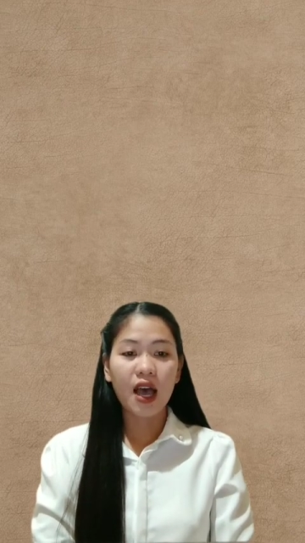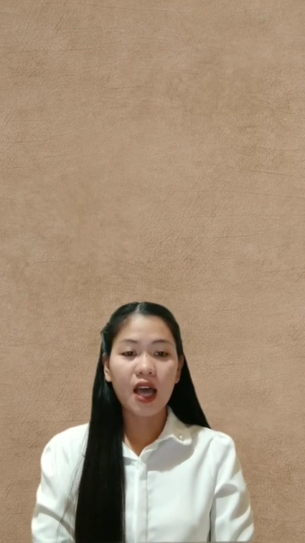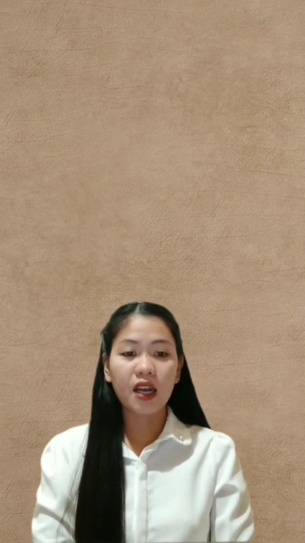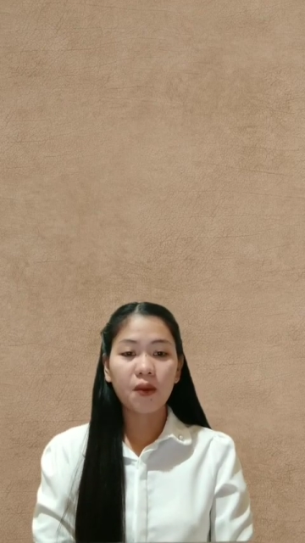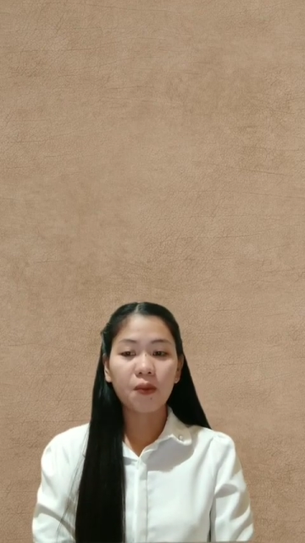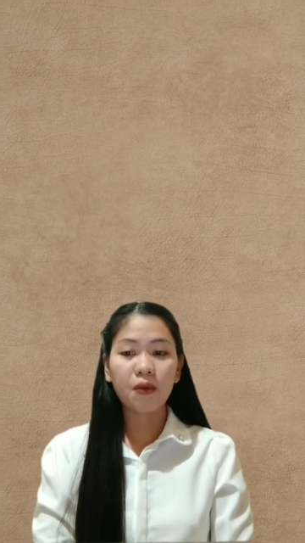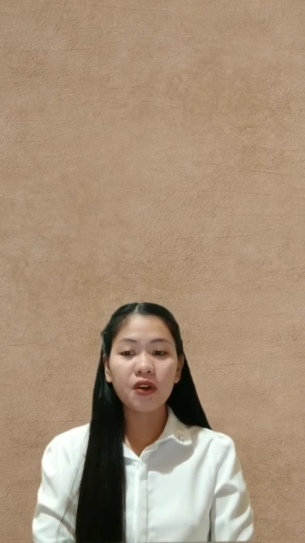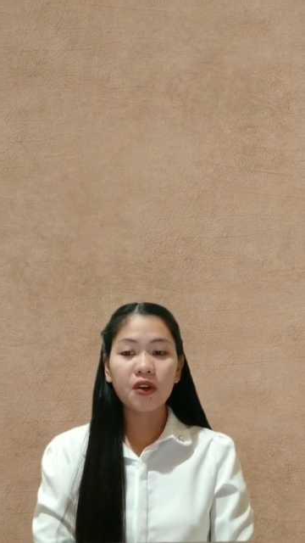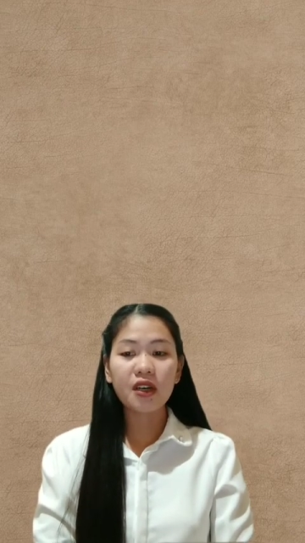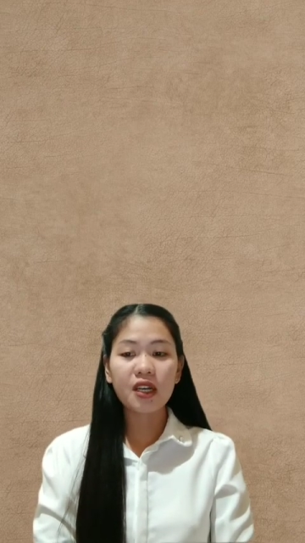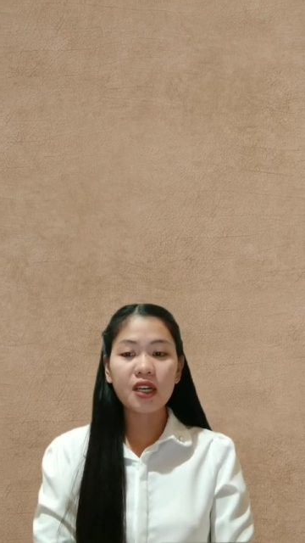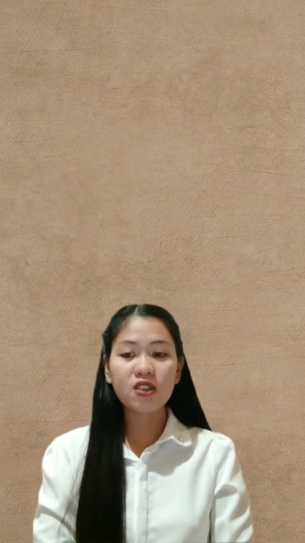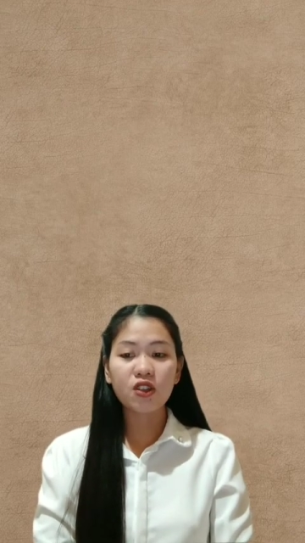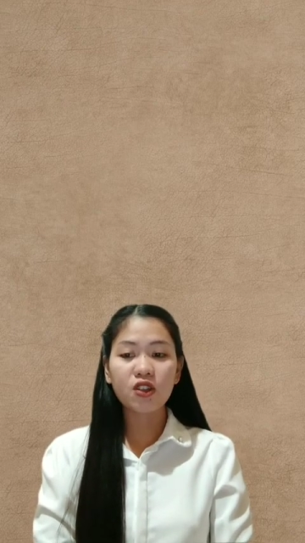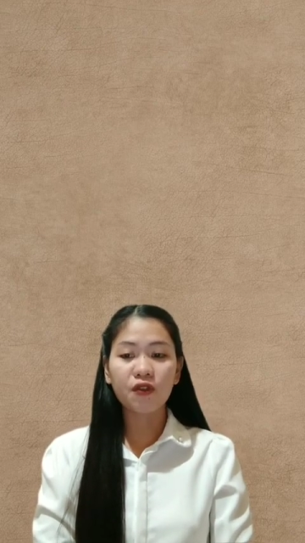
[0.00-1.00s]
an
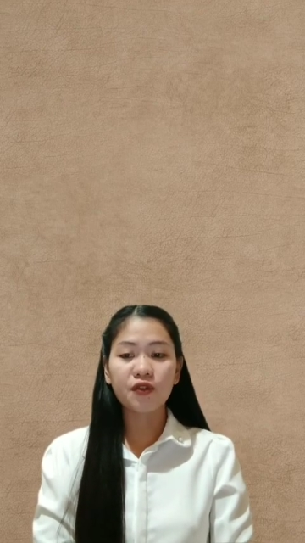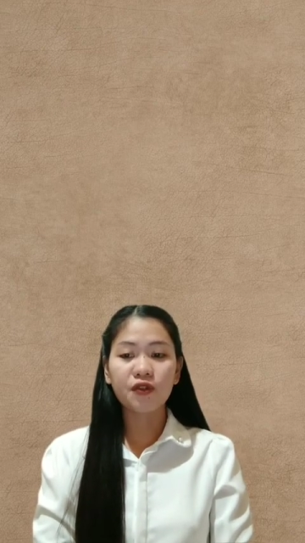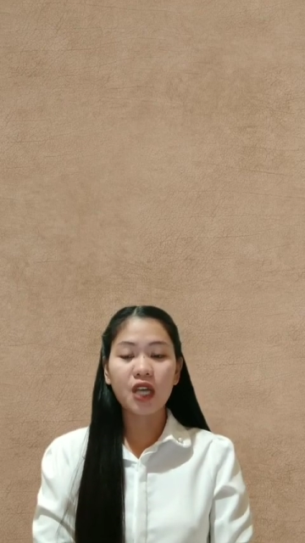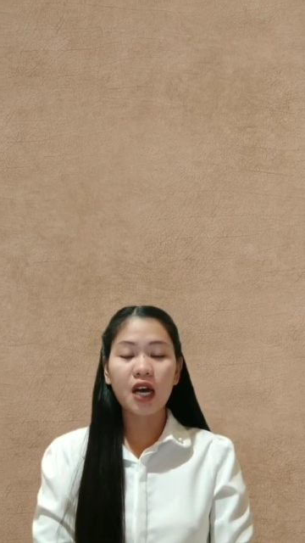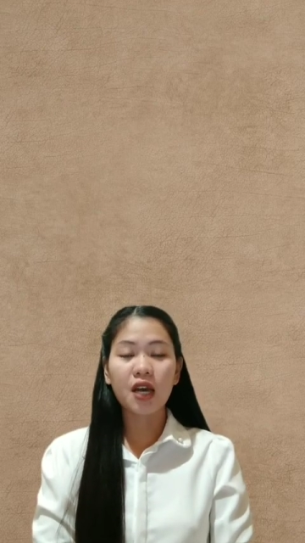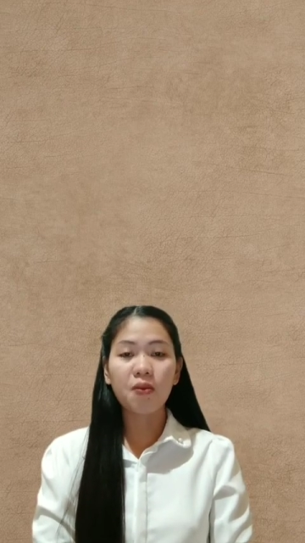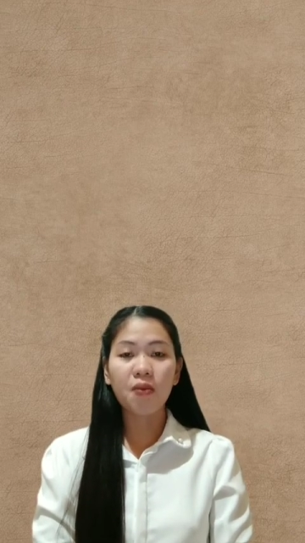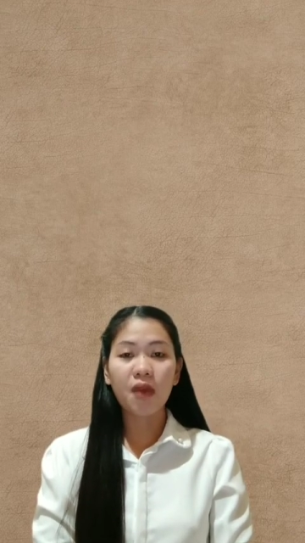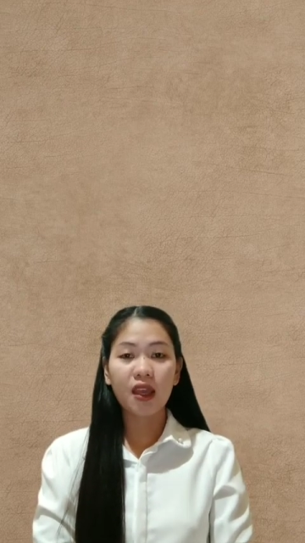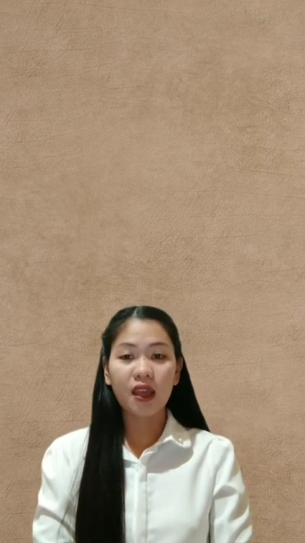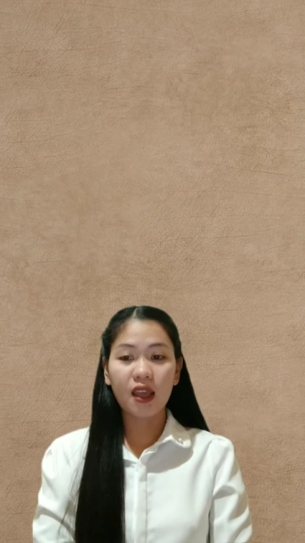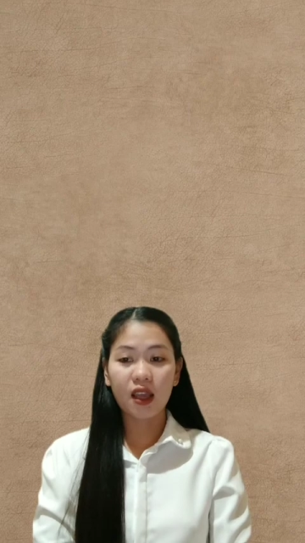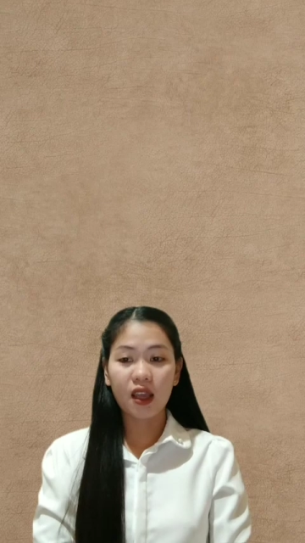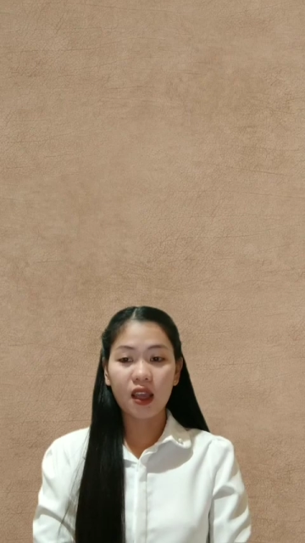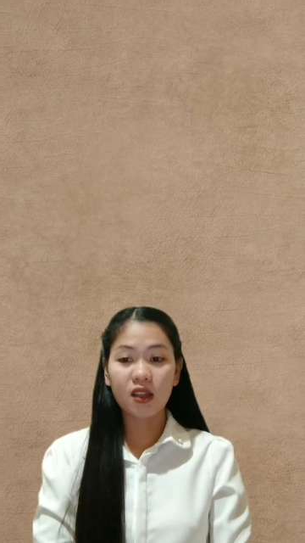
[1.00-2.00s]
abundance of time,
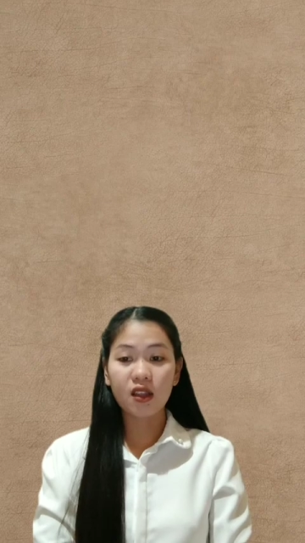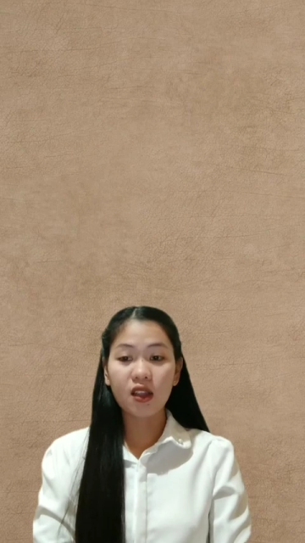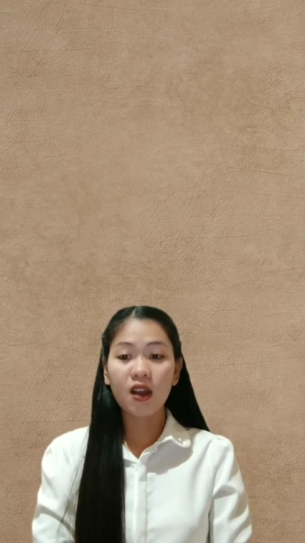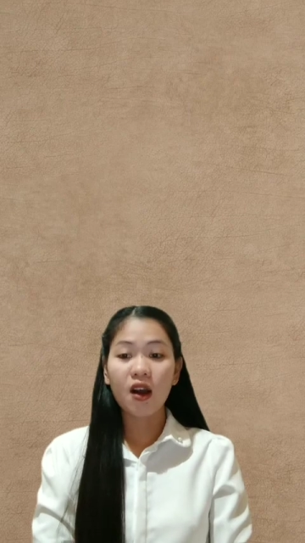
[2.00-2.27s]
making it